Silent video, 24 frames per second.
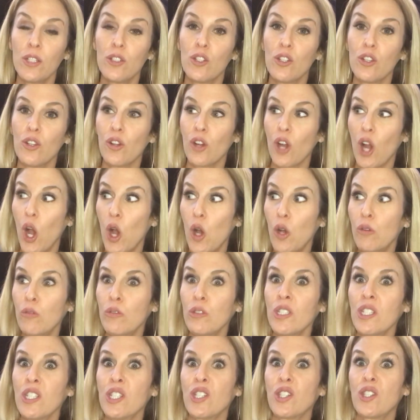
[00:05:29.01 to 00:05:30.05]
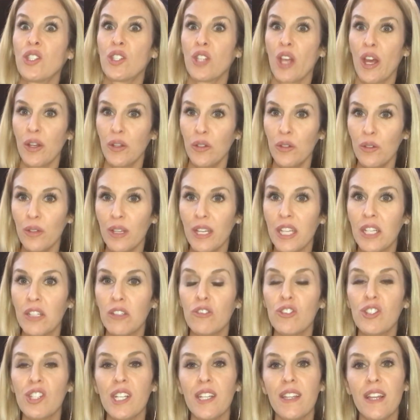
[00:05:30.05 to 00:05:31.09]
to your own subtle
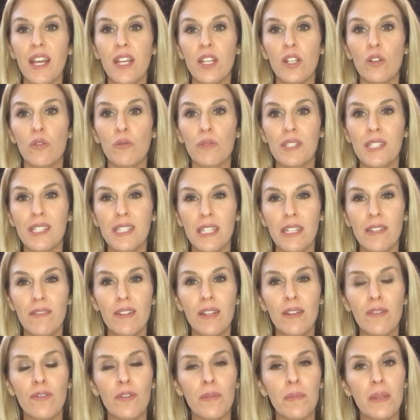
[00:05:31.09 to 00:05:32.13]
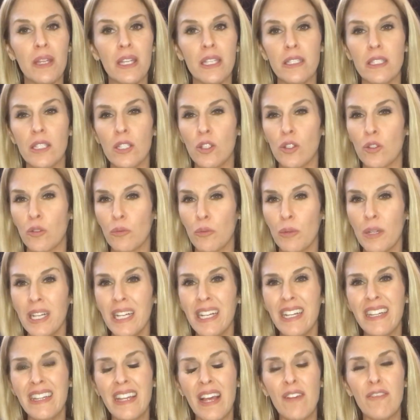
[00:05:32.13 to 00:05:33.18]
energy that you're receiving from things that you're
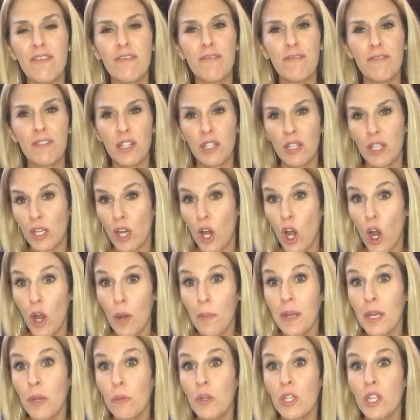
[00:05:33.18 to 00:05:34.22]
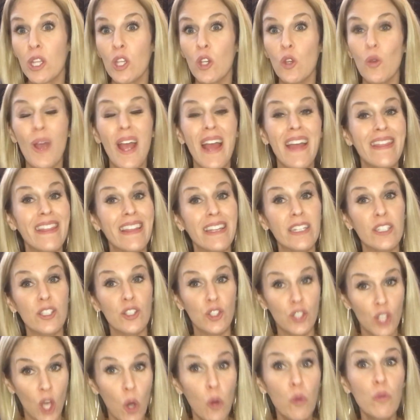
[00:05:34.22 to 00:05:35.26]
reading that feel in harmony with you and
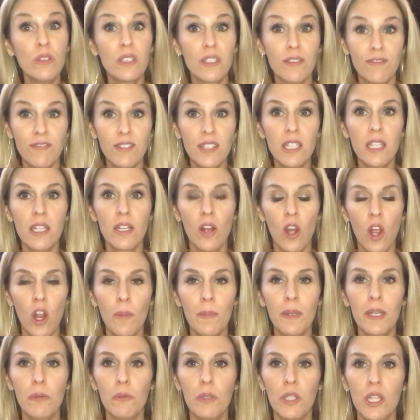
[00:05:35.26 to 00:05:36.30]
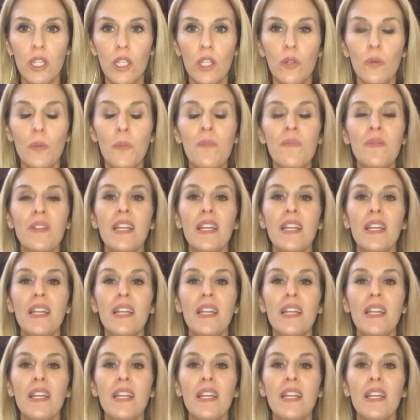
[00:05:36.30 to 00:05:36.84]
that don't feel in harmony with you,